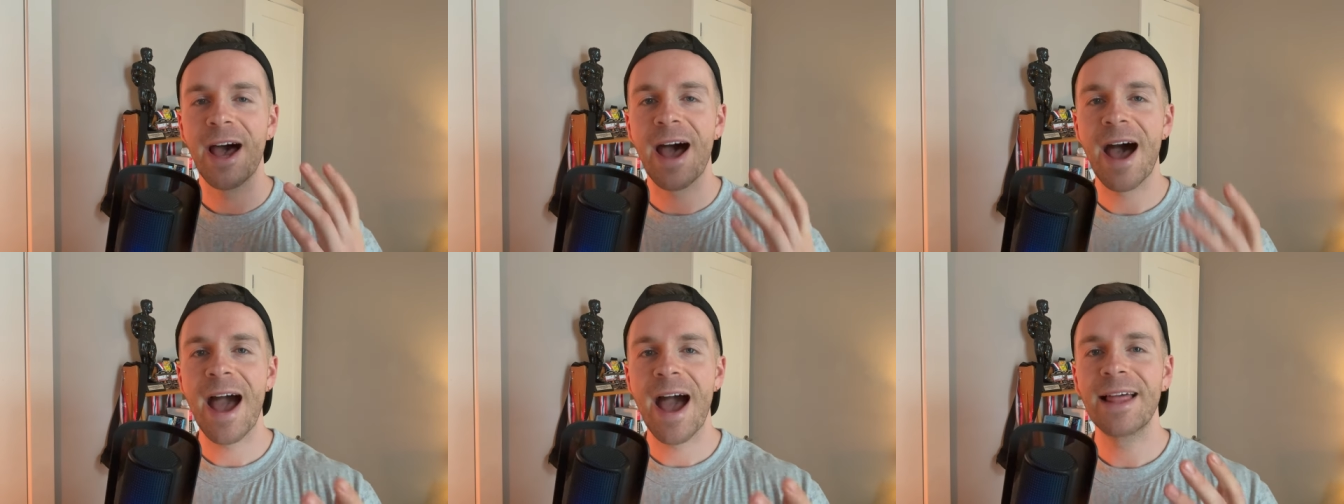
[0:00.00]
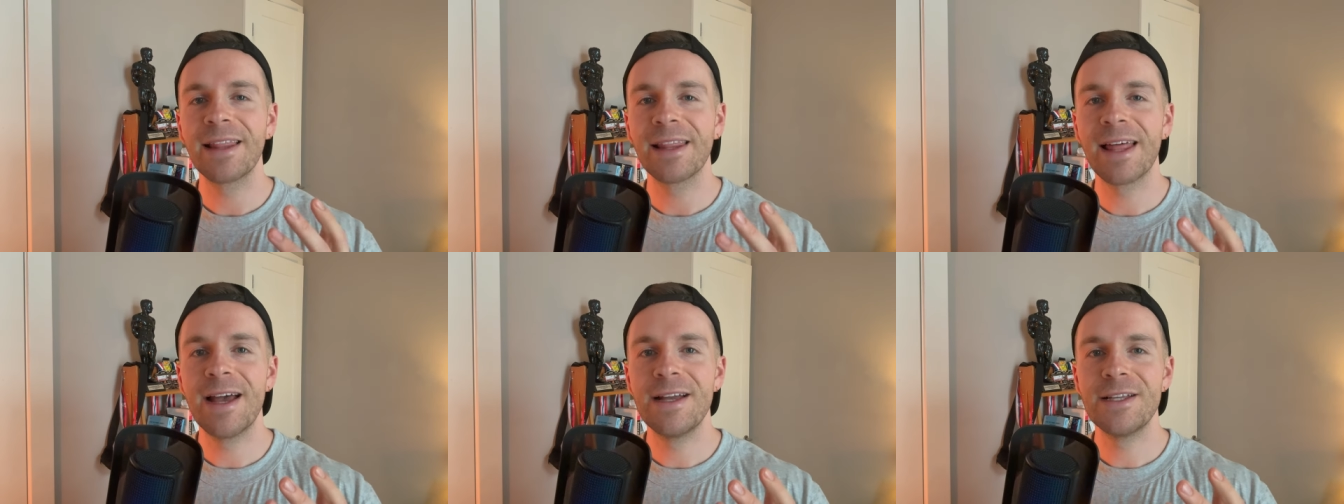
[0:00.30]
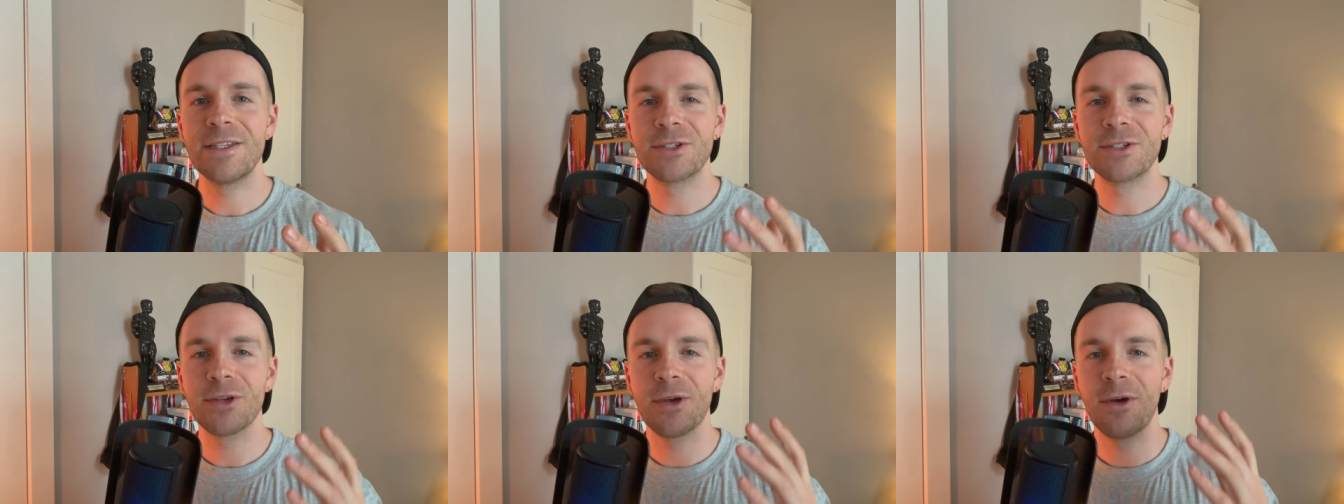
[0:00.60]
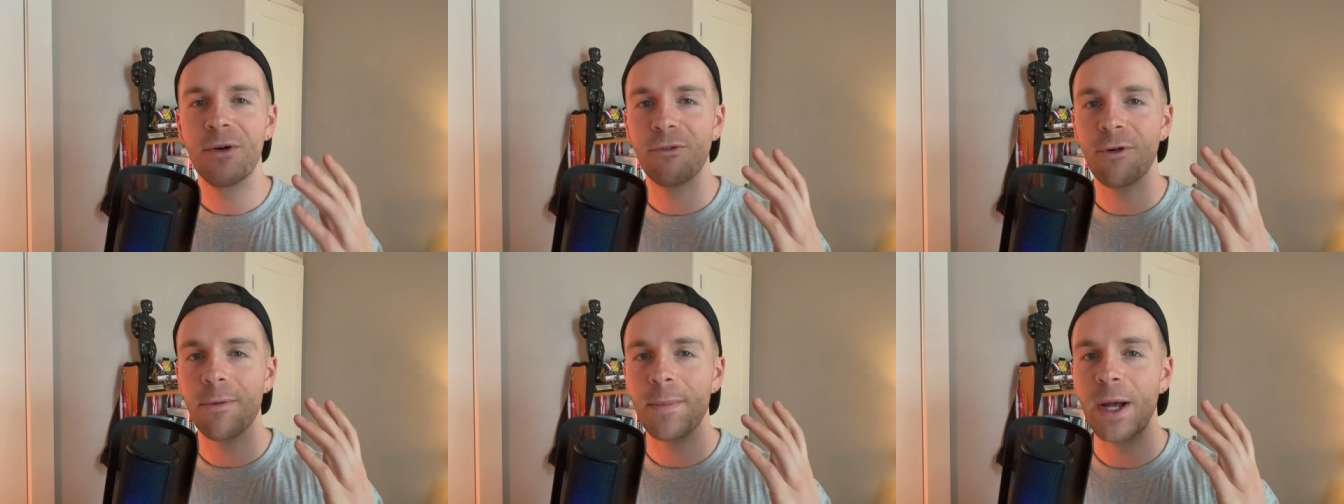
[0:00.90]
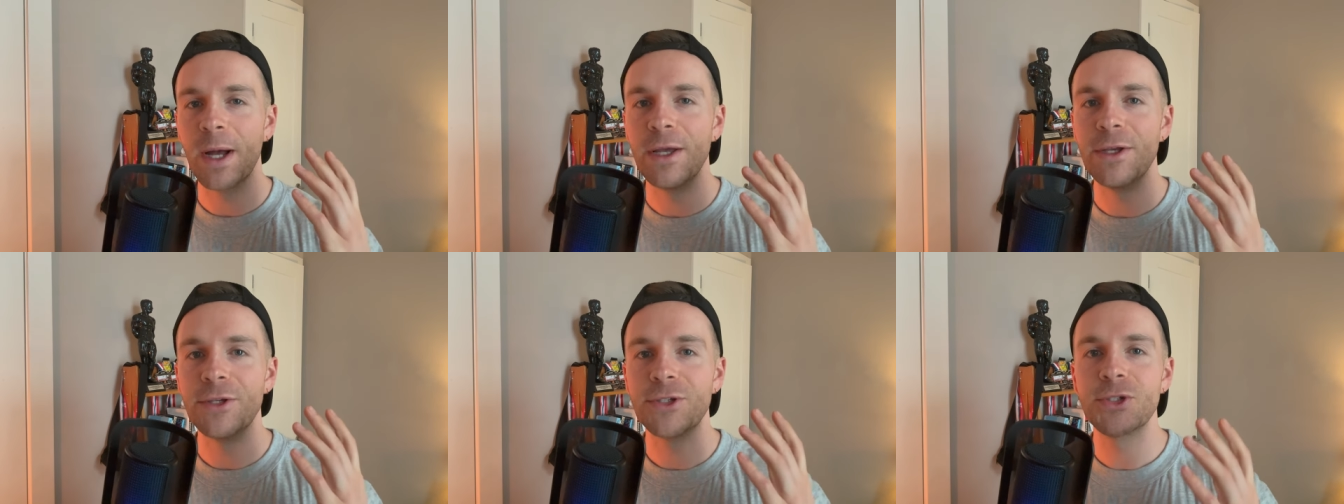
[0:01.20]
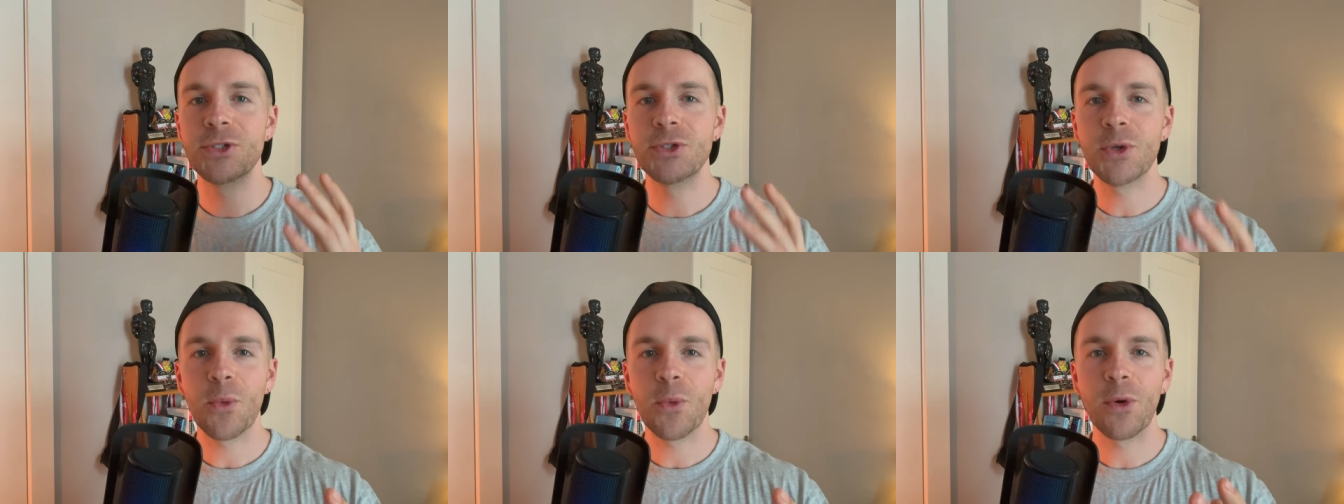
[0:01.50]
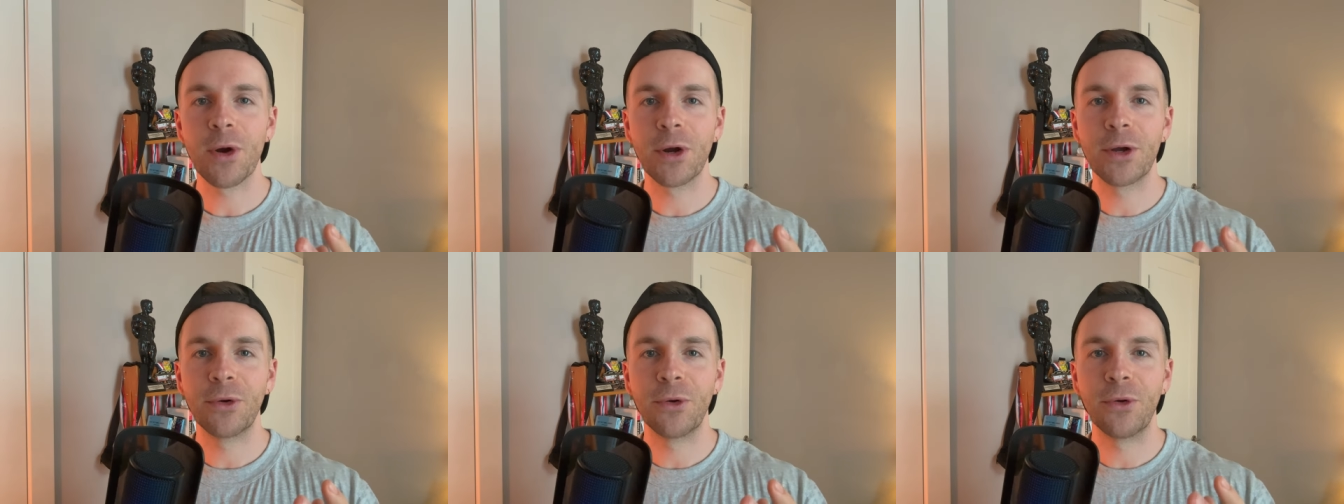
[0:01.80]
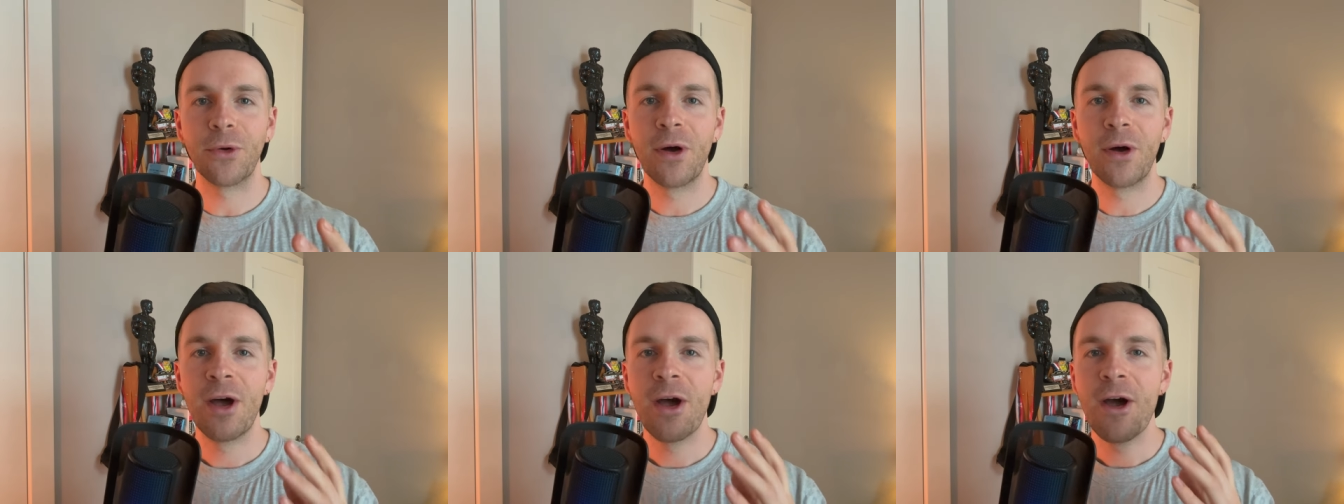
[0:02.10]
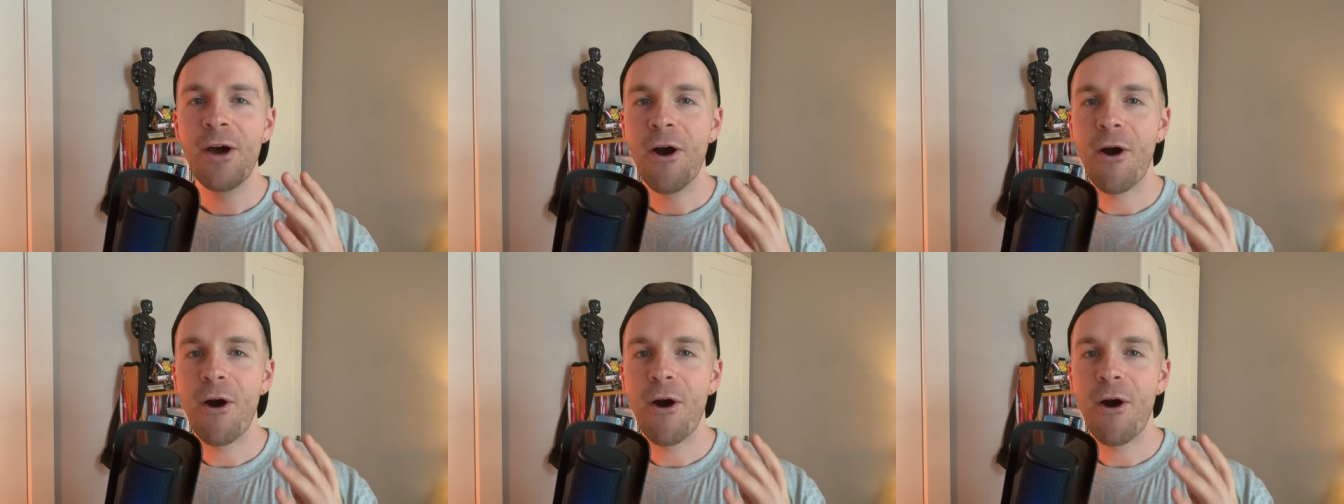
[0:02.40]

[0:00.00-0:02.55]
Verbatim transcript: highlights from a historical